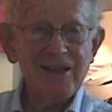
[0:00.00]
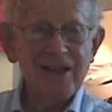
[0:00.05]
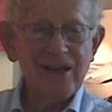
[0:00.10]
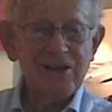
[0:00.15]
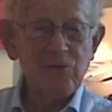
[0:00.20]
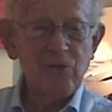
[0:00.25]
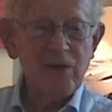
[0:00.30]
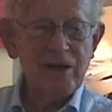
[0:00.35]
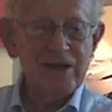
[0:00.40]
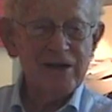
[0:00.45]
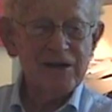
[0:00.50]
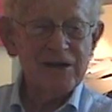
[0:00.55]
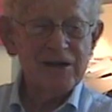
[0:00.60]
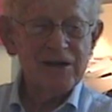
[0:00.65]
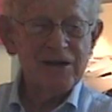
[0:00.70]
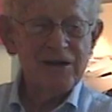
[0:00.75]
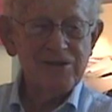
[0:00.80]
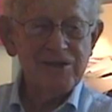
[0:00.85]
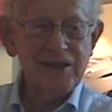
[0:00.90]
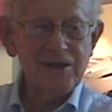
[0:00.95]
like one or
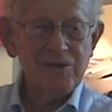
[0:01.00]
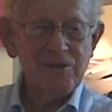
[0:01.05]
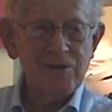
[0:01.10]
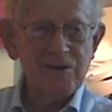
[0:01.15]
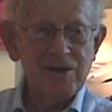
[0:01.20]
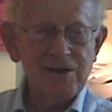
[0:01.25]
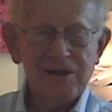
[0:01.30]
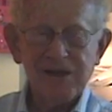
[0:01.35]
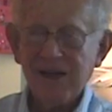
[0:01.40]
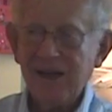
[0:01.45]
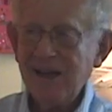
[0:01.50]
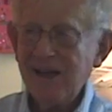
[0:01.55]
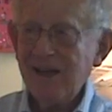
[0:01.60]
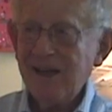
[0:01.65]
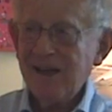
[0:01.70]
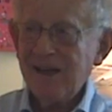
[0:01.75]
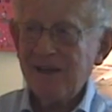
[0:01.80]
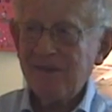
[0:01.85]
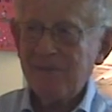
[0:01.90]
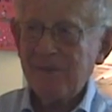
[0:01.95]
two that weren't,
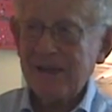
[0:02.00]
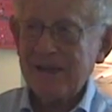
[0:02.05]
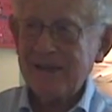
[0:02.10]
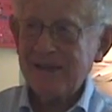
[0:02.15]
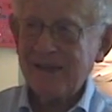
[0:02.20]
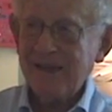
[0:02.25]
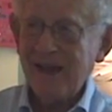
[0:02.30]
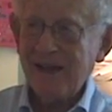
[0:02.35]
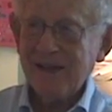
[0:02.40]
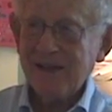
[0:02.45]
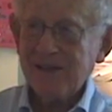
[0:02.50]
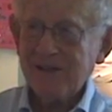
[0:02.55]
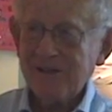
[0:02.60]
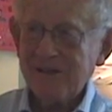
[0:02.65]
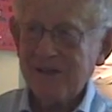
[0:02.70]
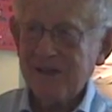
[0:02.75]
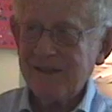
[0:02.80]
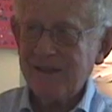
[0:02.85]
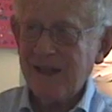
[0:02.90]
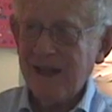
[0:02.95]
but not
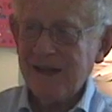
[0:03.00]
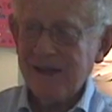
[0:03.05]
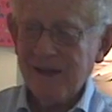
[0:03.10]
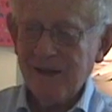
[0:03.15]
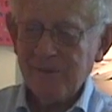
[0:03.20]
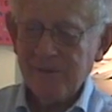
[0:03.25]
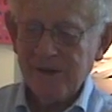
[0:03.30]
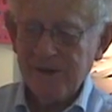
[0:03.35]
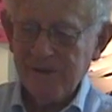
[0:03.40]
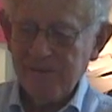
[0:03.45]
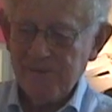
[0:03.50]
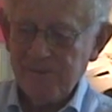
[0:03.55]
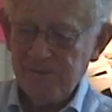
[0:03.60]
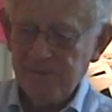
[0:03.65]
included in that number.